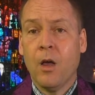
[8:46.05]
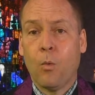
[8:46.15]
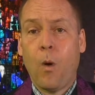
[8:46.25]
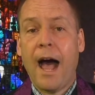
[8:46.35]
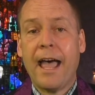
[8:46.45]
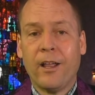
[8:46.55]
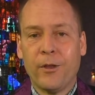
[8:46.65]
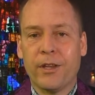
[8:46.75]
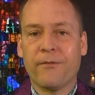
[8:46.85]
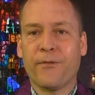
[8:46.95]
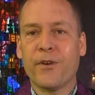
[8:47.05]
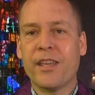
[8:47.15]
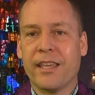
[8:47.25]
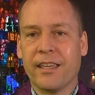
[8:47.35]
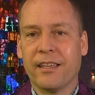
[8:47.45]
wild and
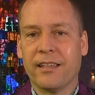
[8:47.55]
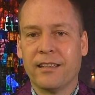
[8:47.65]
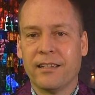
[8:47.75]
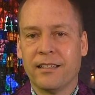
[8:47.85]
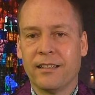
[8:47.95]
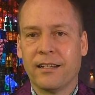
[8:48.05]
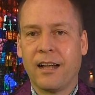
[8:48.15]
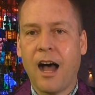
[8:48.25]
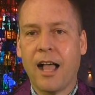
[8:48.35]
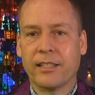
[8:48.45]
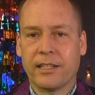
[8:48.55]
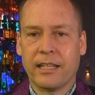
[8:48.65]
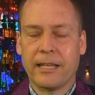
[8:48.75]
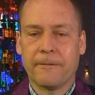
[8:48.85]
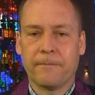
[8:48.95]
free costly,